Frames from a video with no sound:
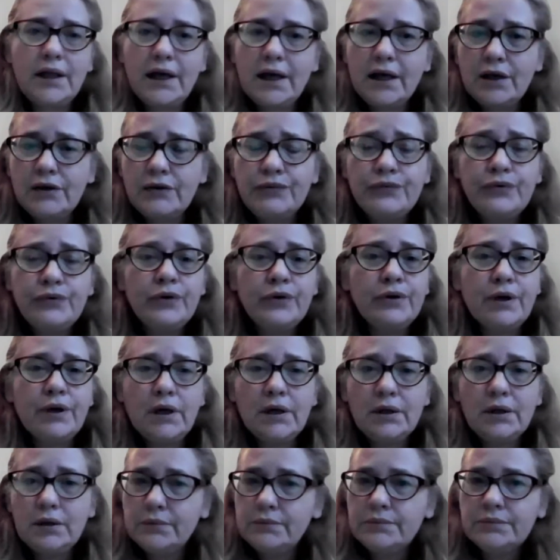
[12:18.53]
like
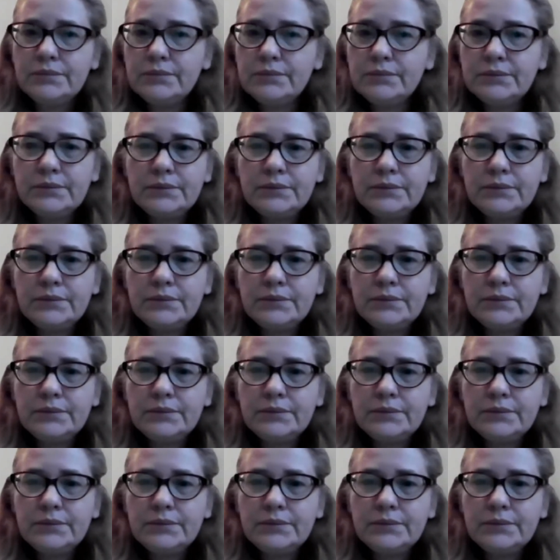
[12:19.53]
for